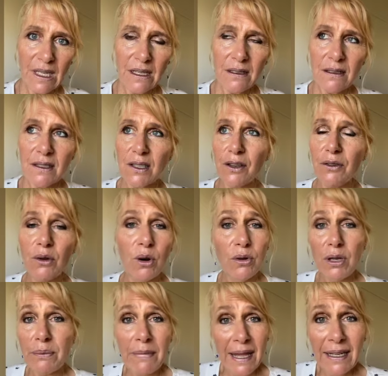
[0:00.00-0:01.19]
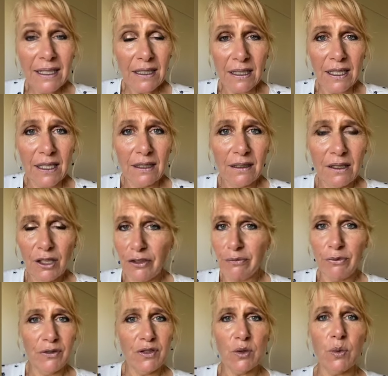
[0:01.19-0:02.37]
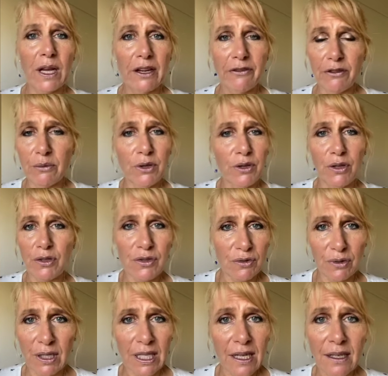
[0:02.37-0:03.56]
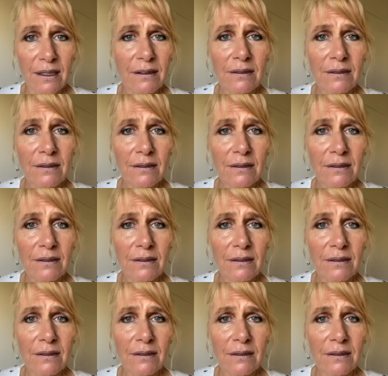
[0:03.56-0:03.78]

So automatically you've moved away from who you truly are.